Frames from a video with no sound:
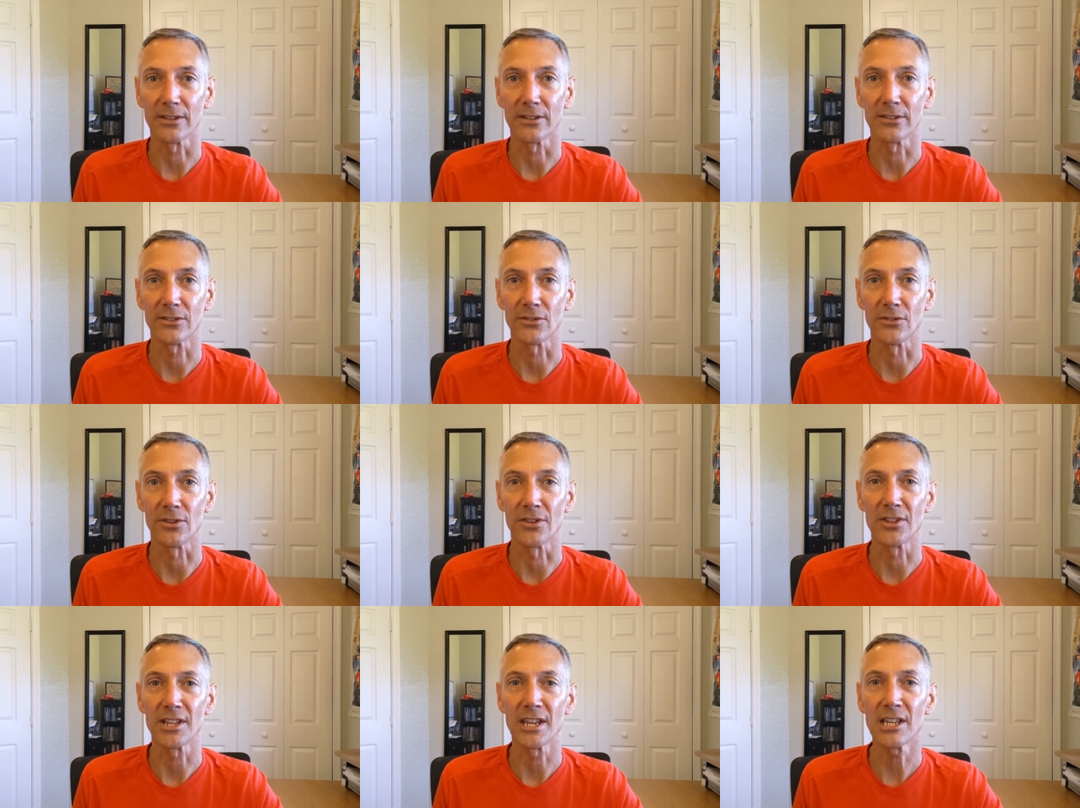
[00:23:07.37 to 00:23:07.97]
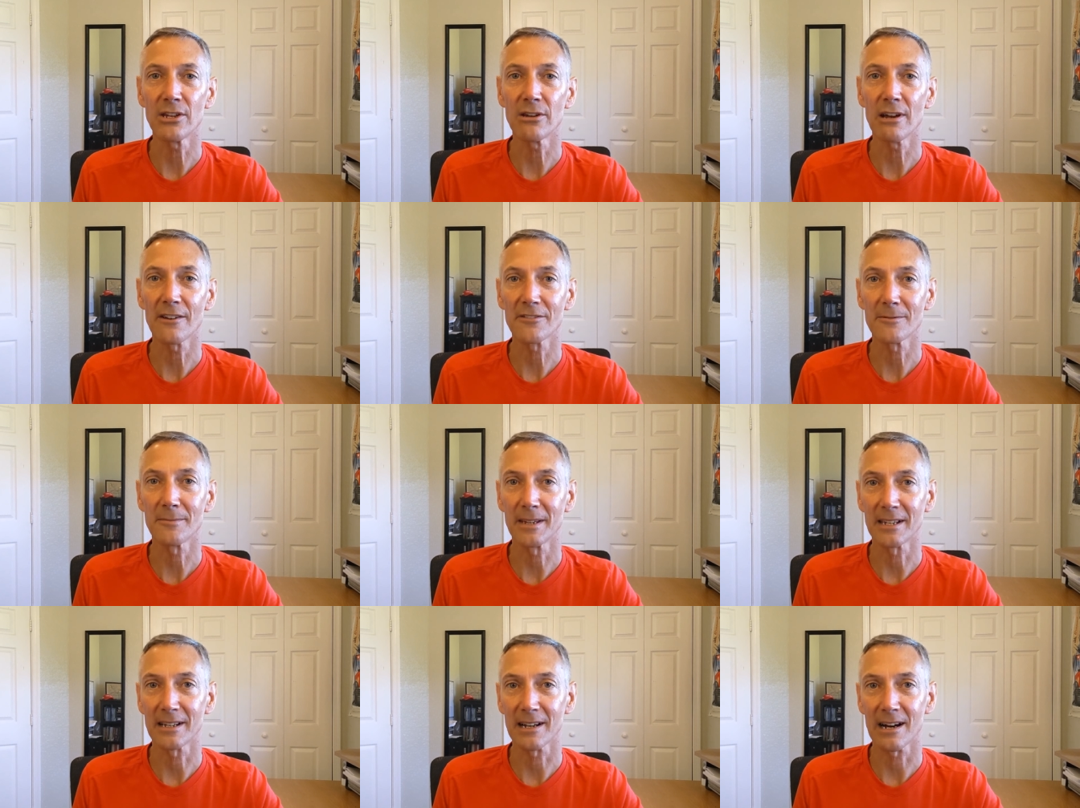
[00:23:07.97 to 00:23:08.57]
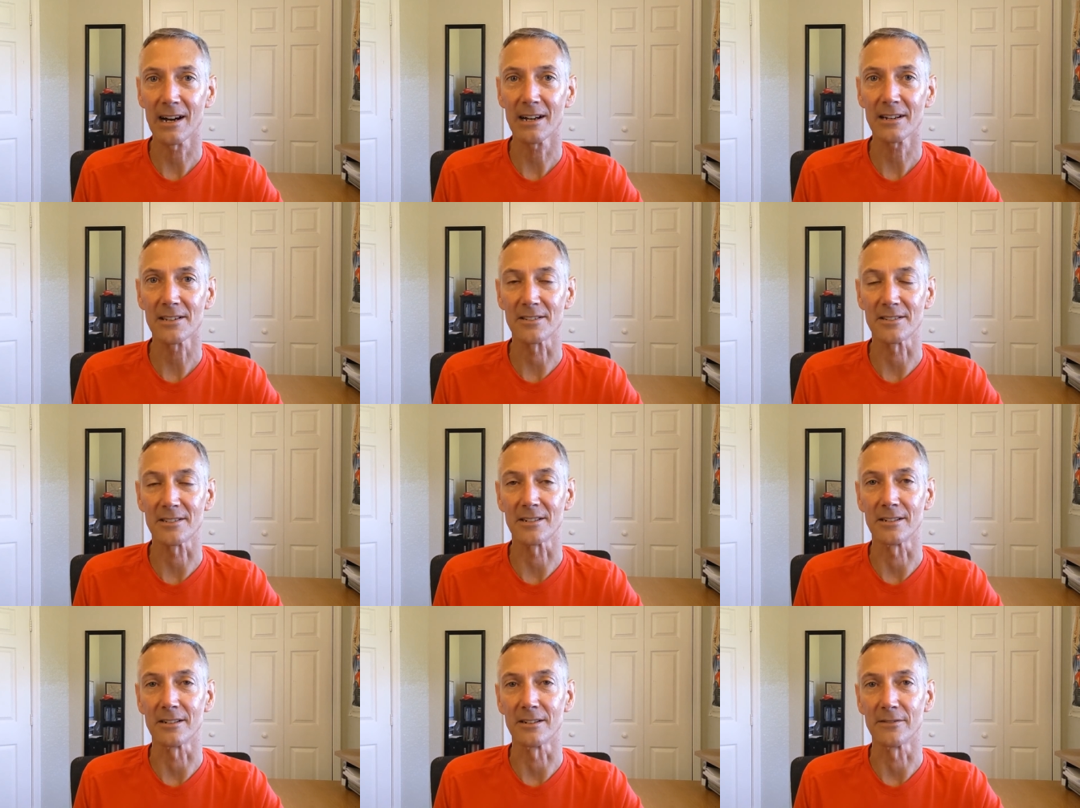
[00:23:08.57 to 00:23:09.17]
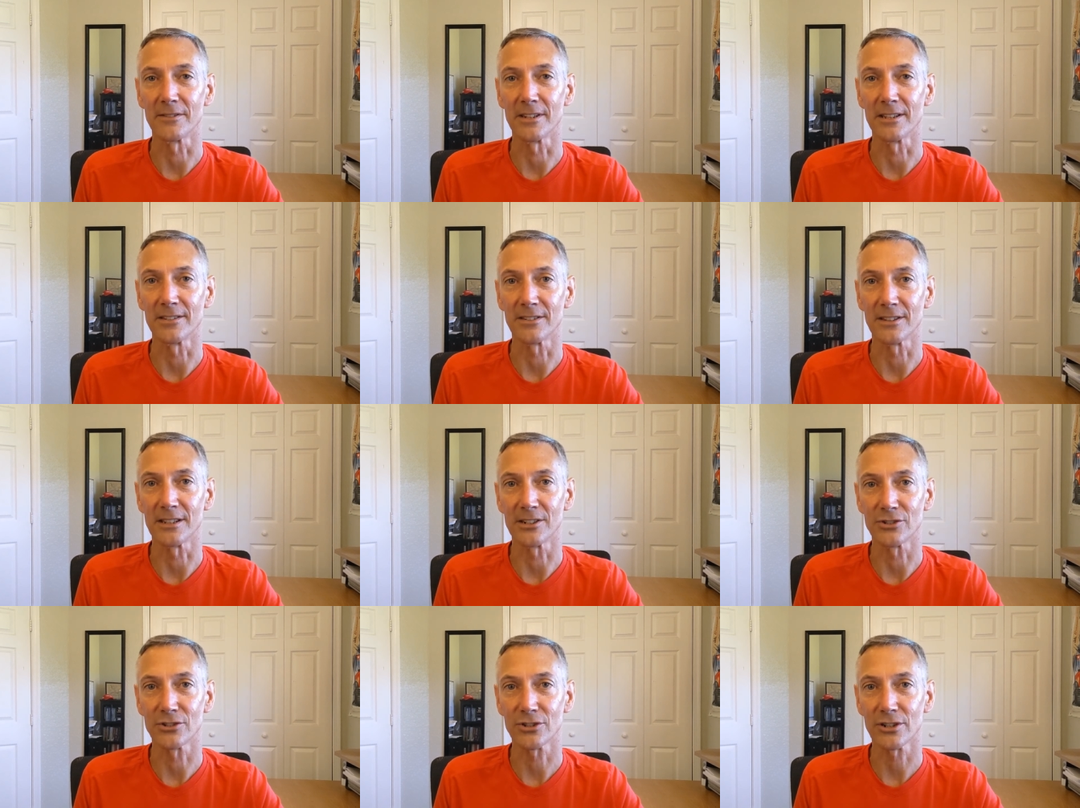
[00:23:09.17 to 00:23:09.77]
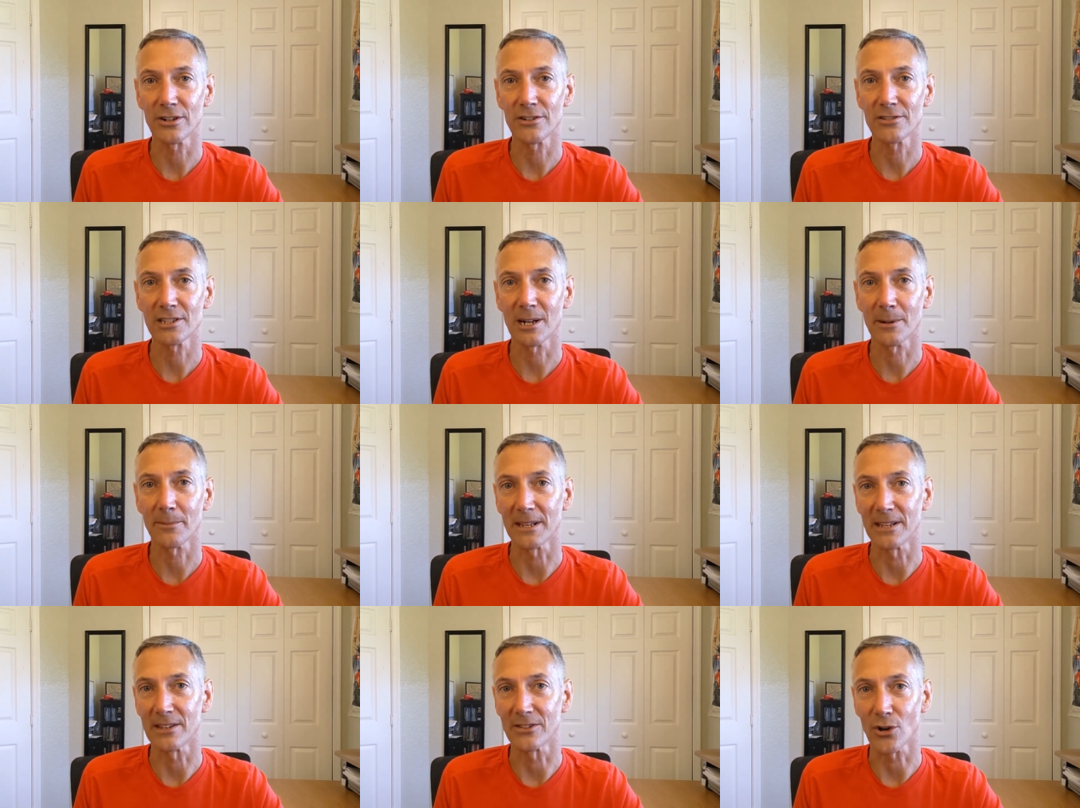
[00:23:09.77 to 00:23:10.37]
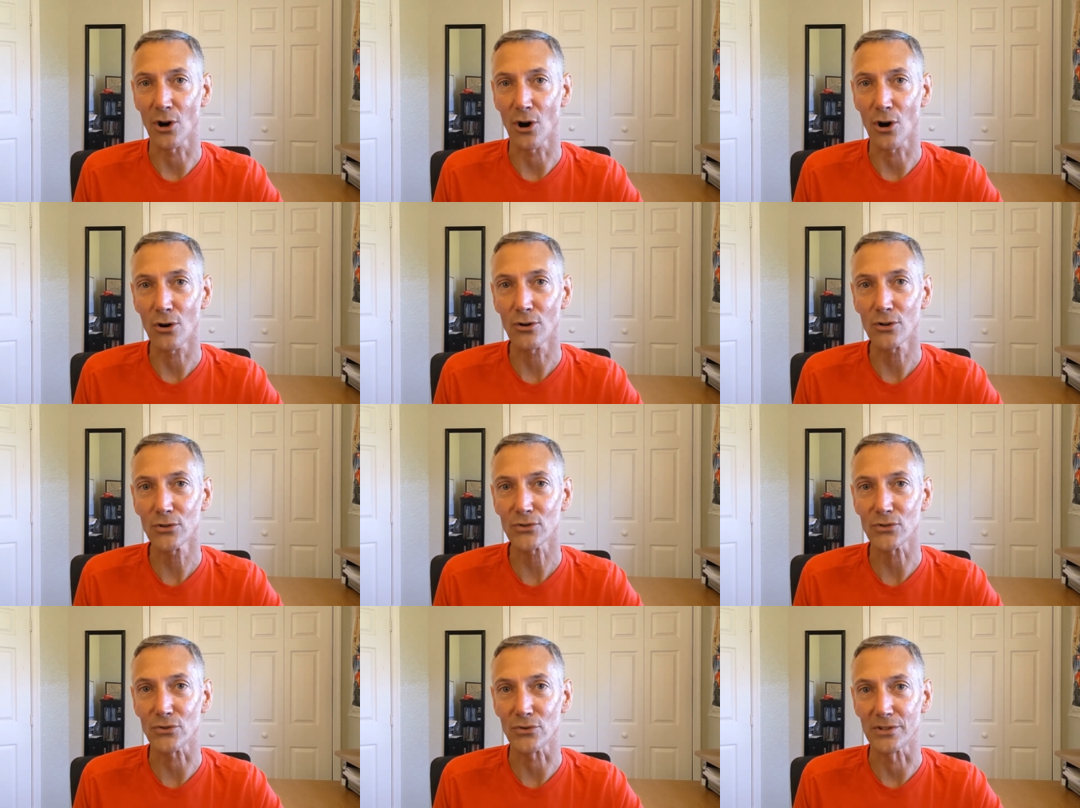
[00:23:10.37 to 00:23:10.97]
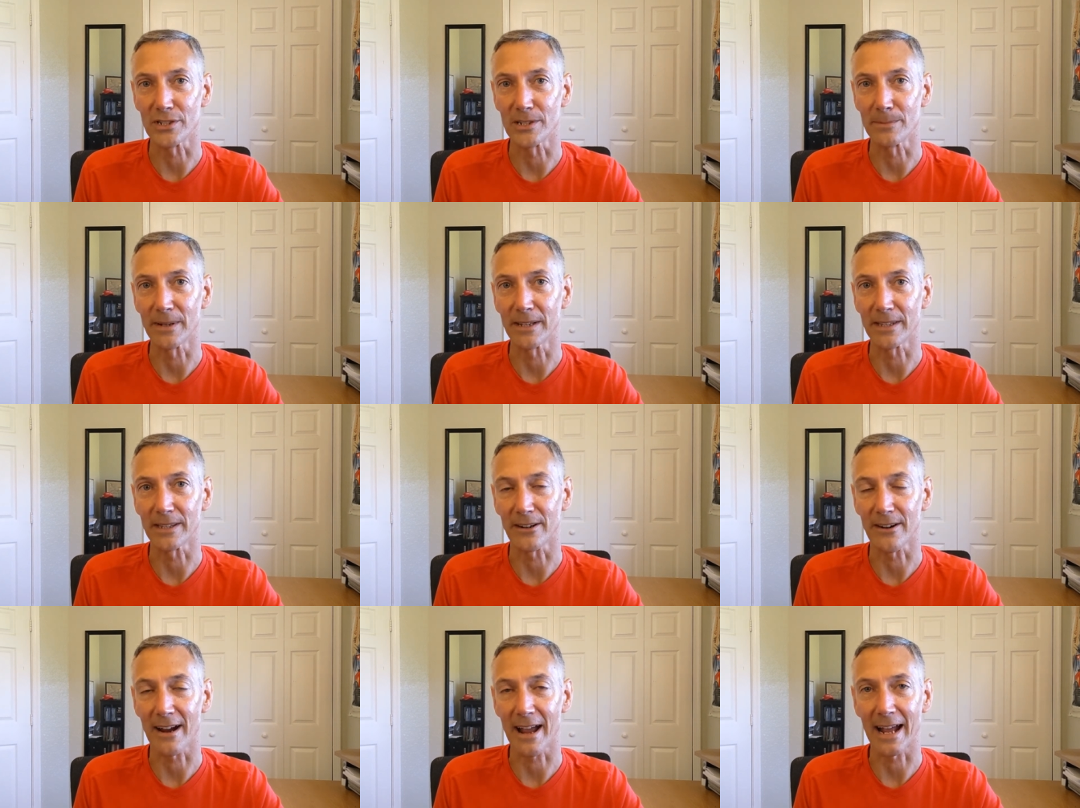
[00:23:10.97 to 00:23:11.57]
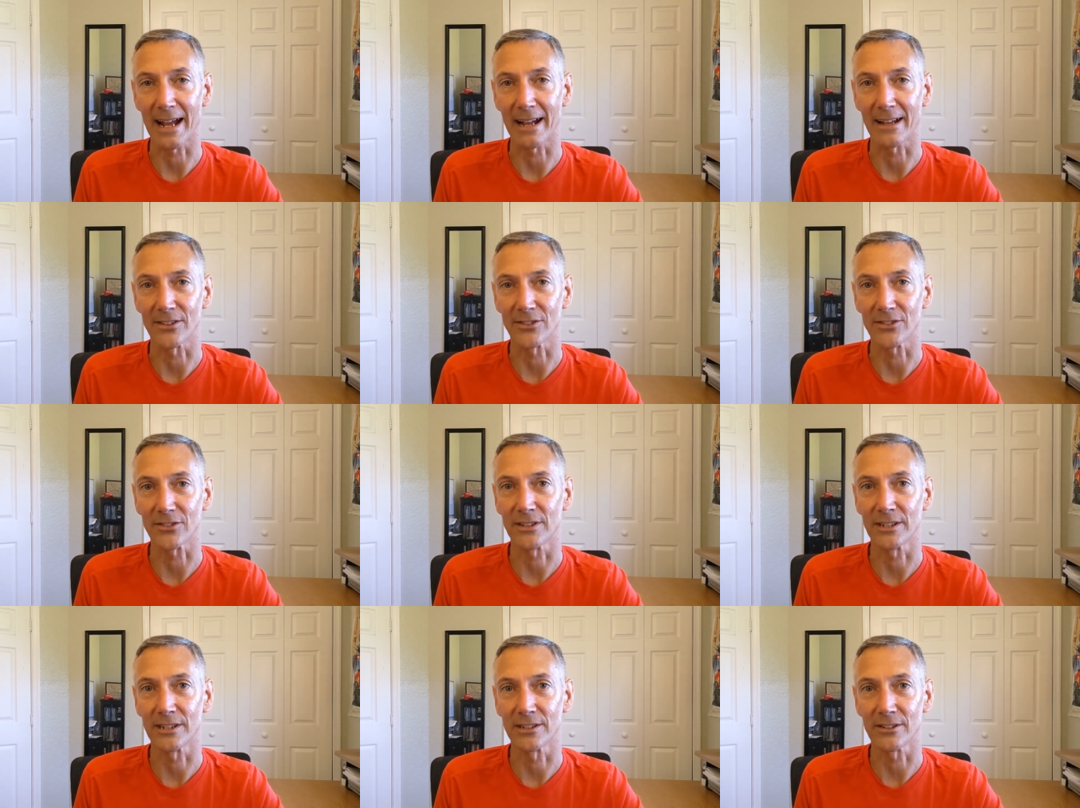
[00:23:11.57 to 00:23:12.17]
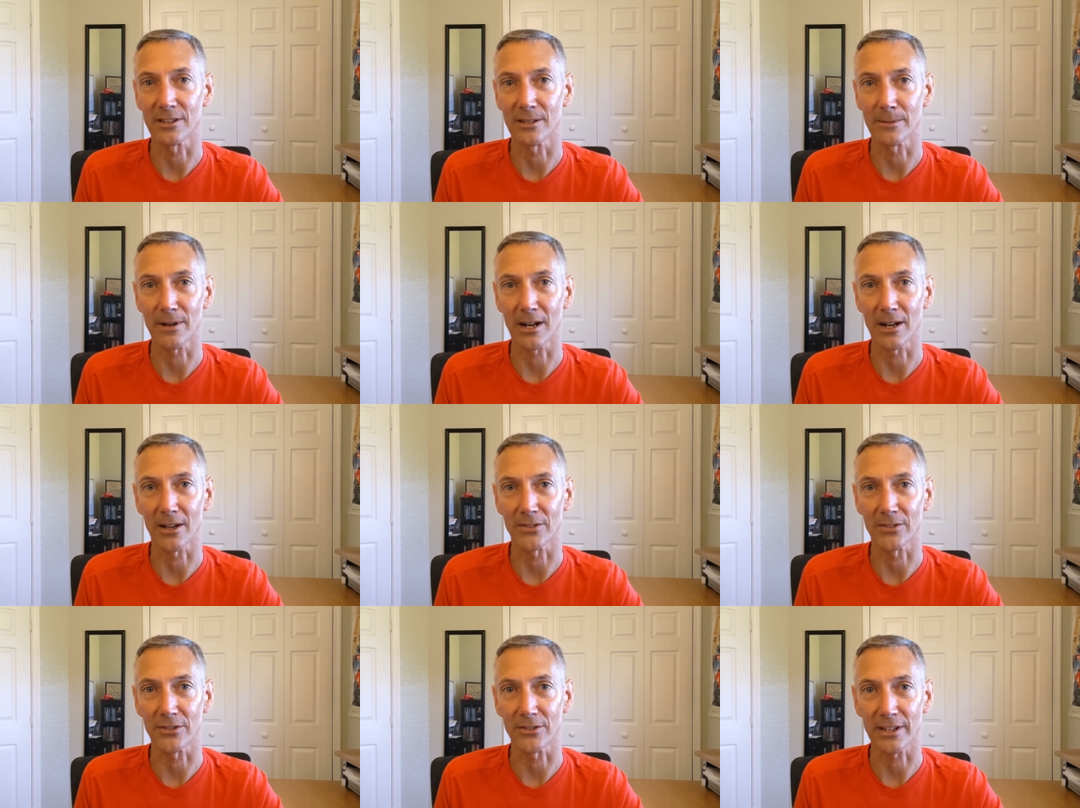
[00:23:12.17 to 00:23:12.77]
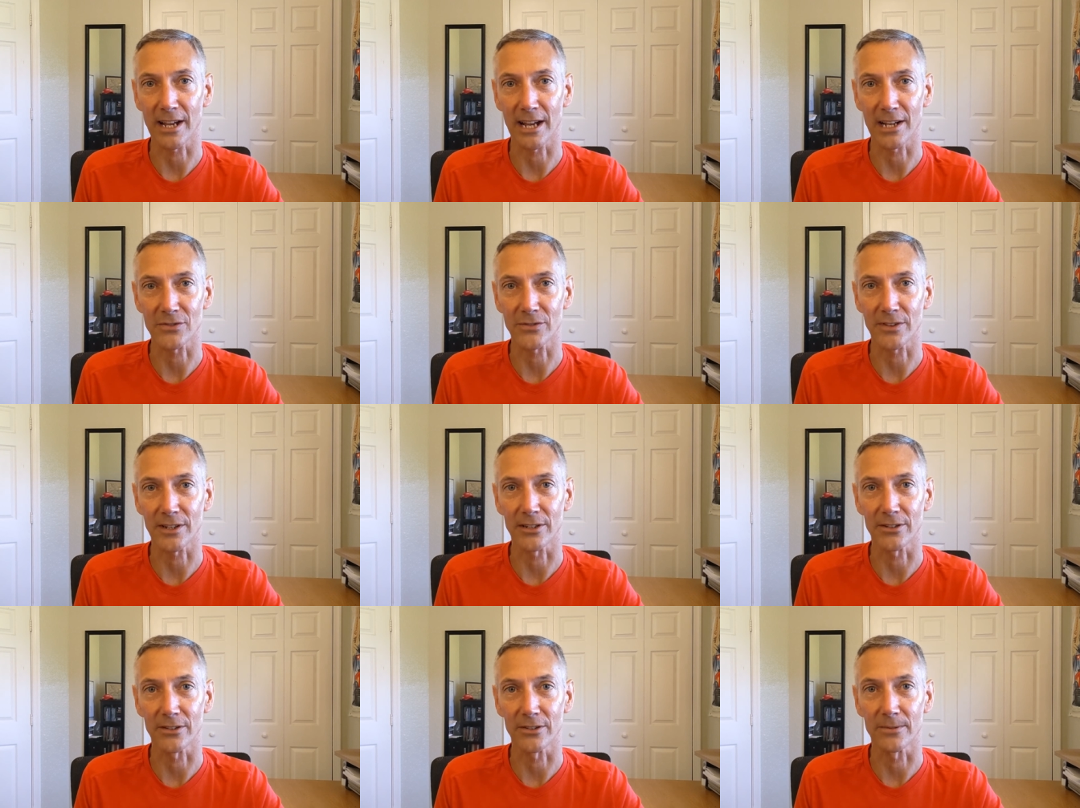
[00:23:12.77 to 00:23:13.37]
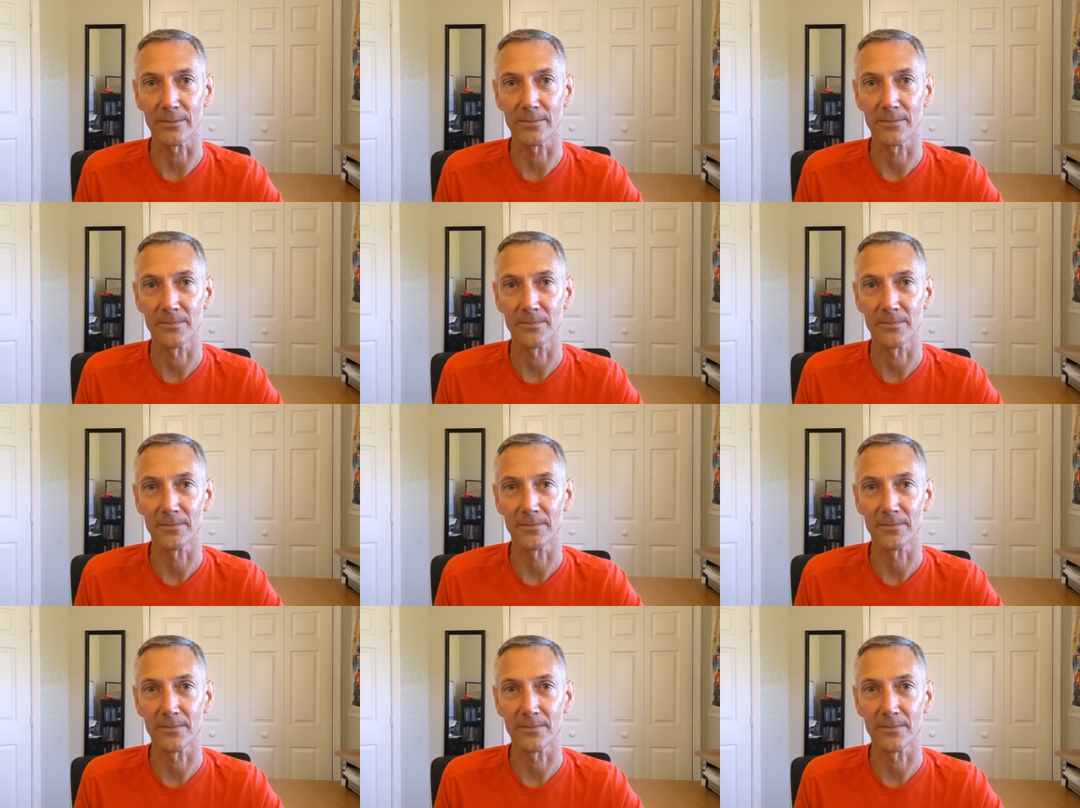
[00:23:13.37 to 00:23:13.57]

So the thing you have to be cognizant of is the insurance company is also dipping their hands into the policy's cash value